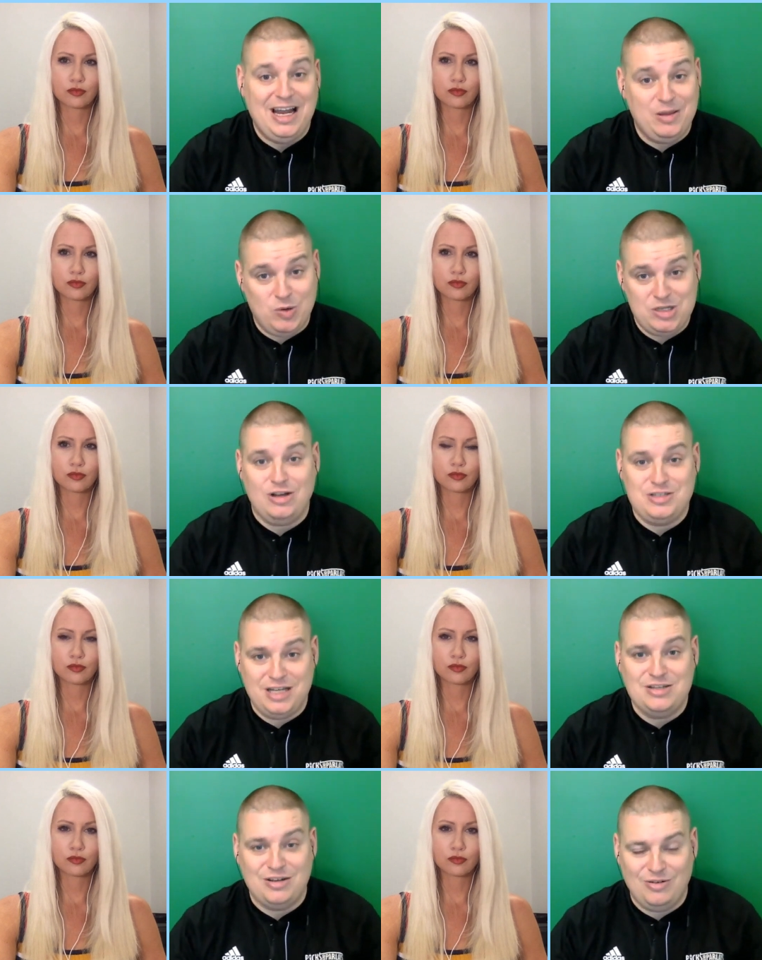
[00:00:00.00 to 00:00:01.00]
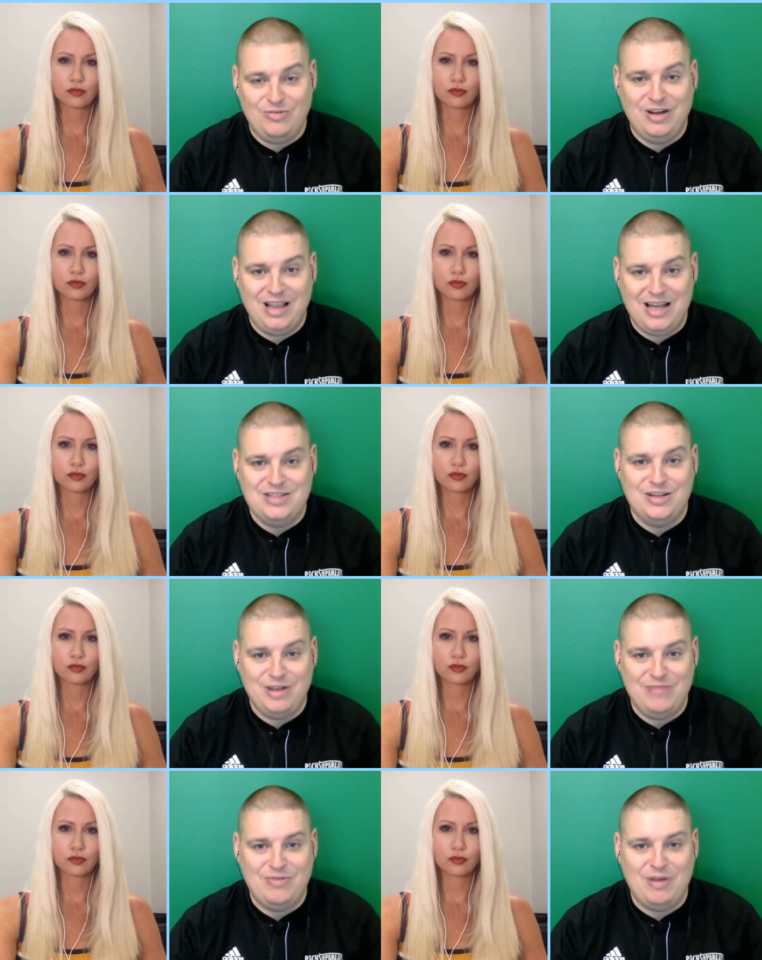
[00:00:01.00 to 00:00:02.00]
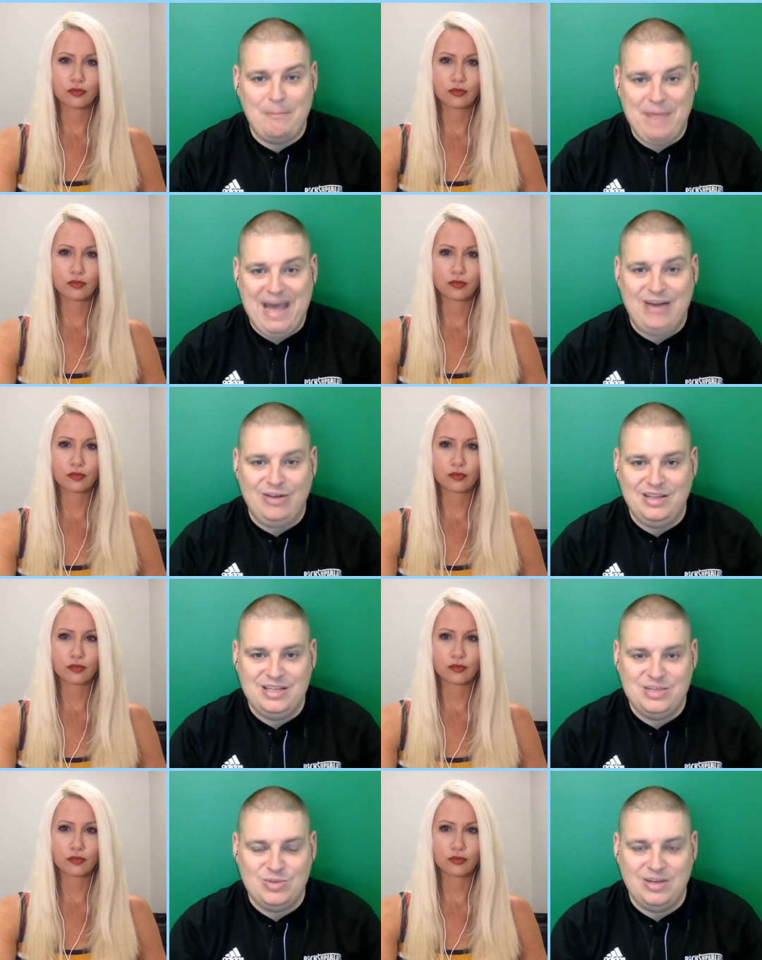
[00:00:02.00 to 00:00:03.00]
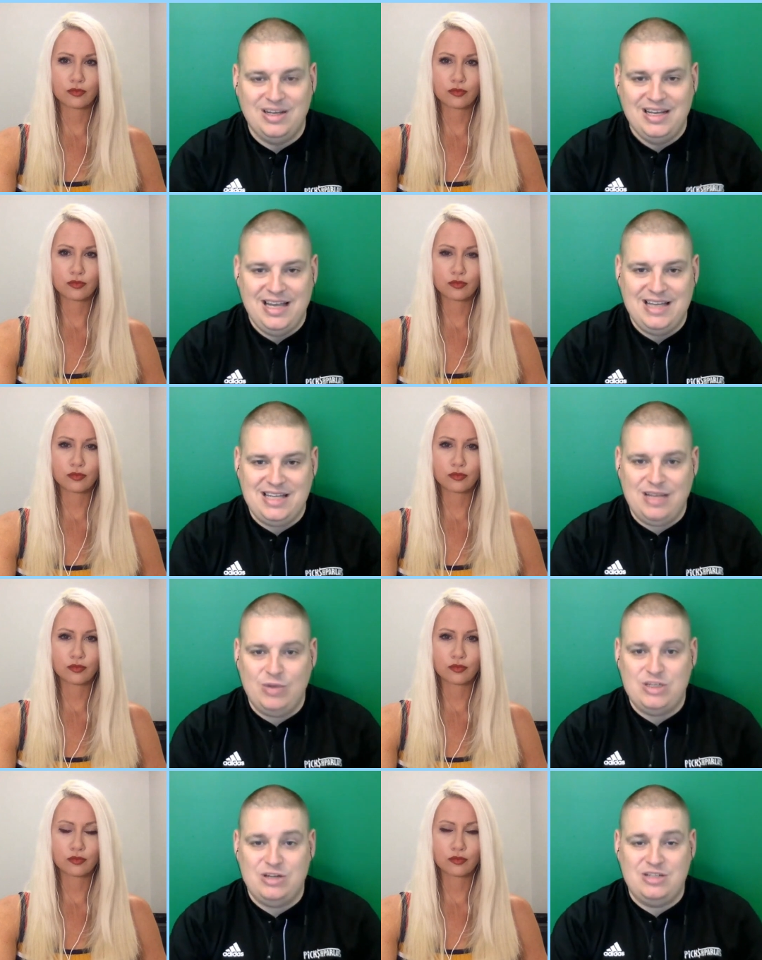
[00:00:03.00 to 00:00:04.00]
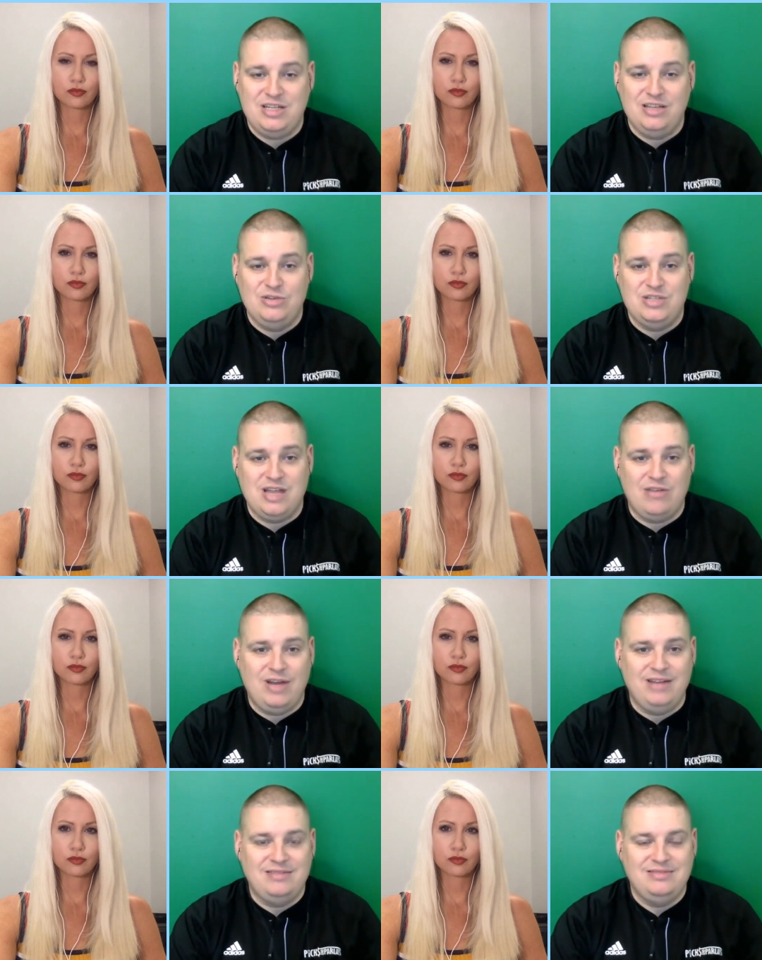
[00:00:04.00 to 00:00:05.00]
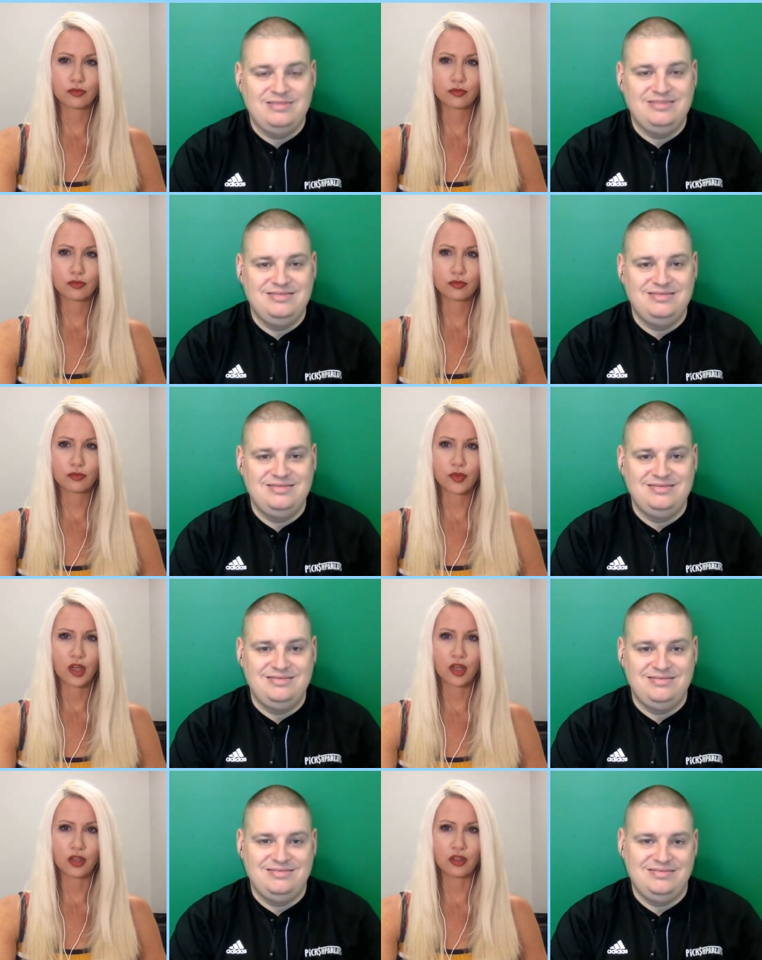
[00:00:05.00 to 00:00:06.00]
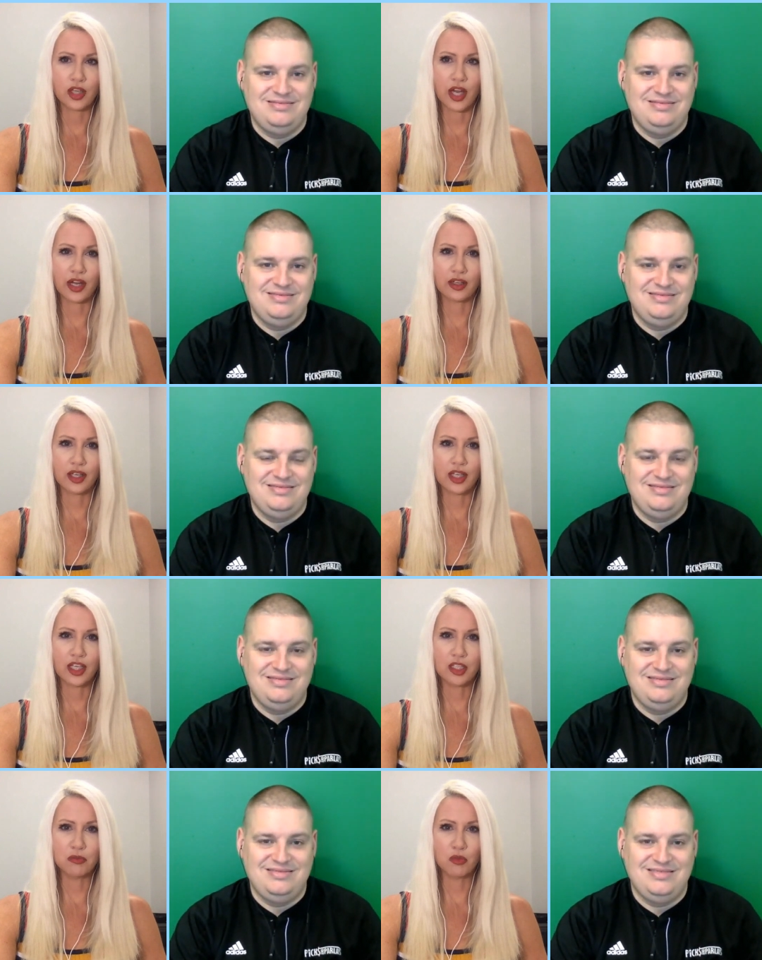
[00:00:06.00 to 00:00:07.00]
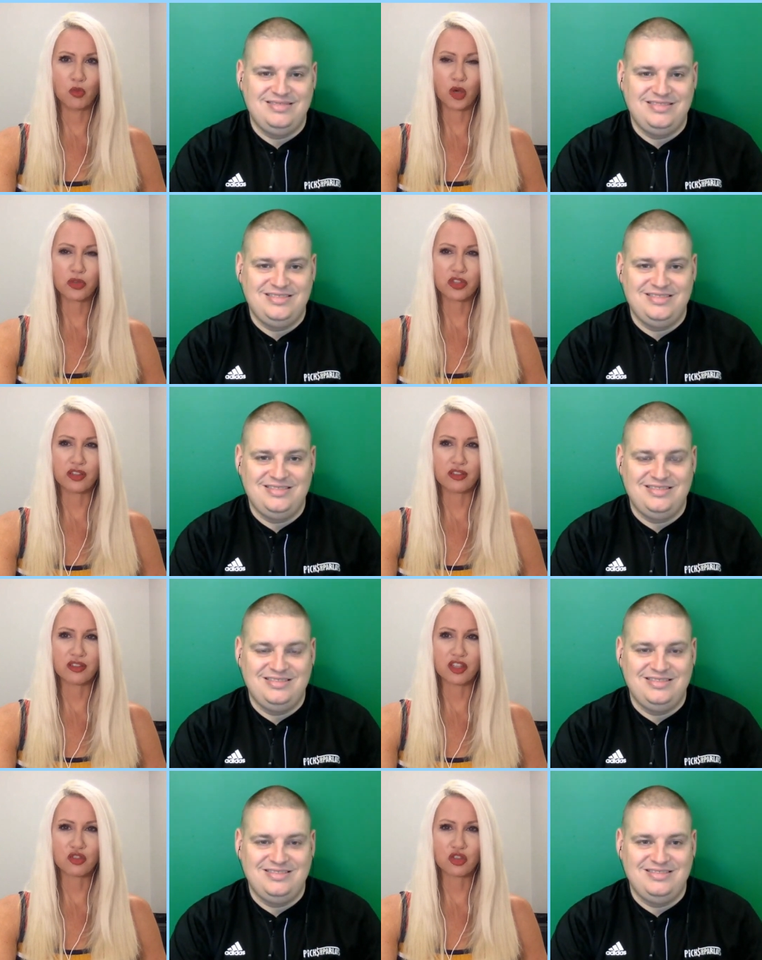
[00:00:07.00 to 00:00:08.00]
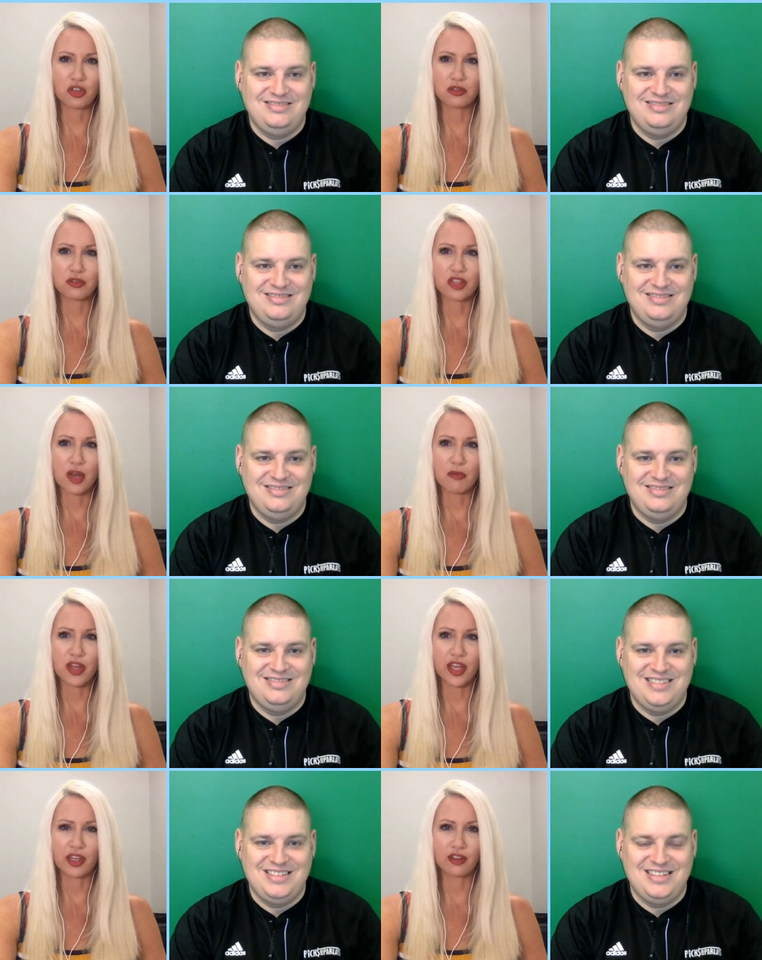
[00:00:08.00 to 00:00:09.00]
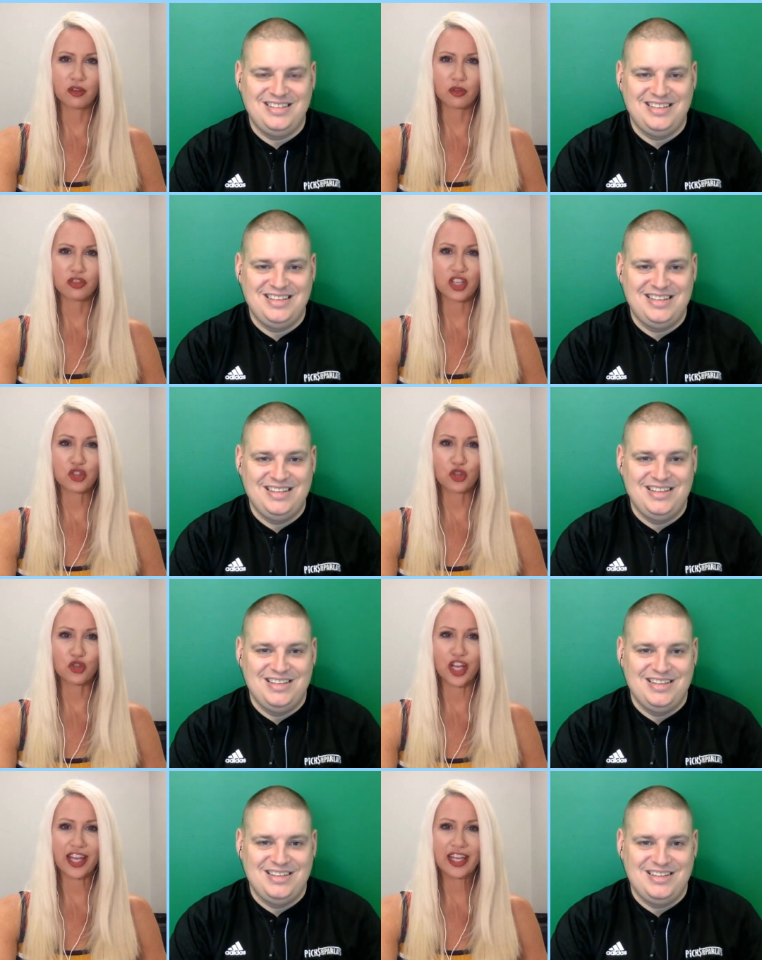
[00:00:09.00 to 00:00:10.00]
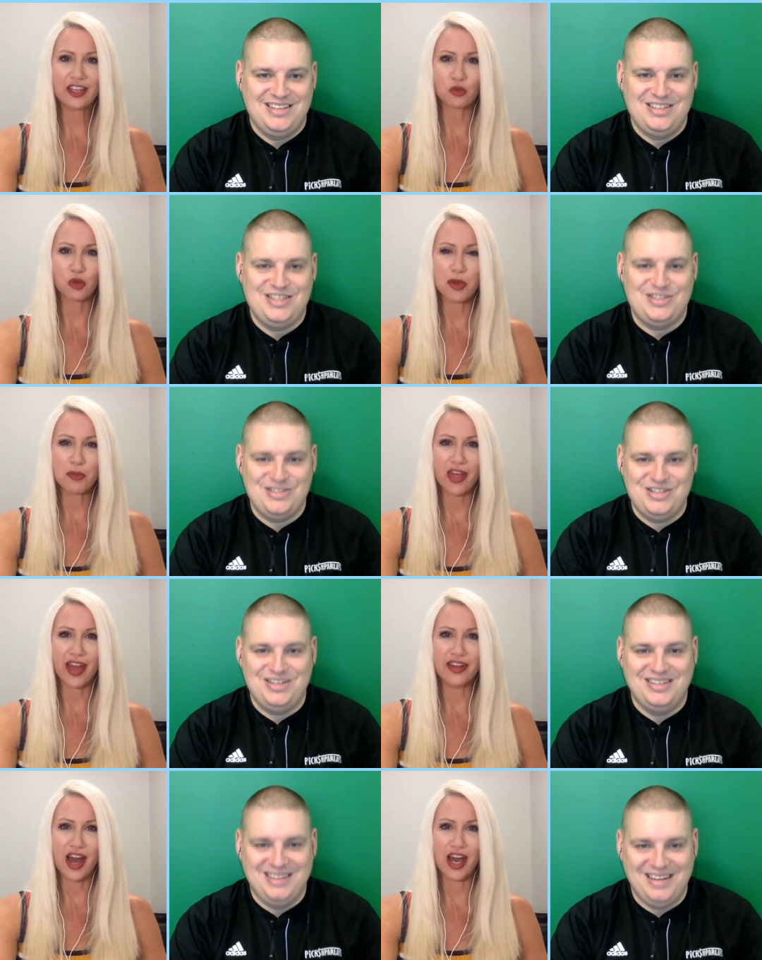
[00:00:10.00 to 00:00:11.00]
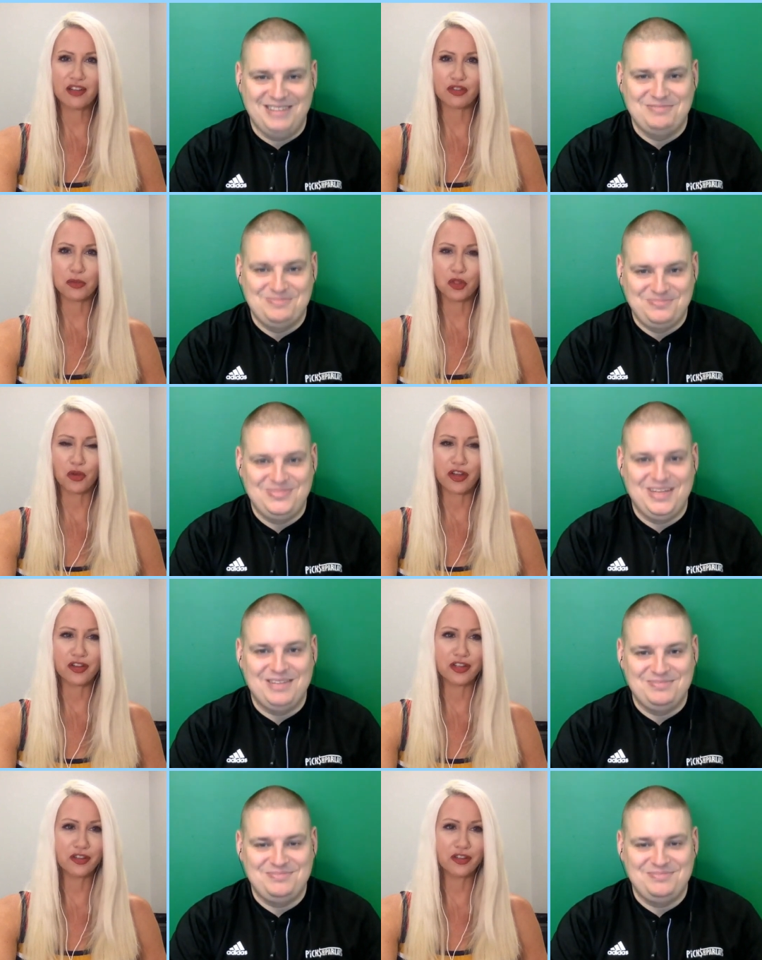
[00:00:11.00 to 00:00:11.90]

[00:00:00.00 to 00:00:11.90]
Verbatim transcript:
Speaker 1: I think Wichita State's going to realize they're in for a battle in this one, as I think Wichita State loses outright.
Speaker 2: Yeah. Um, what was it? Sister something? Sister Jane? Remember that nun from Loyola,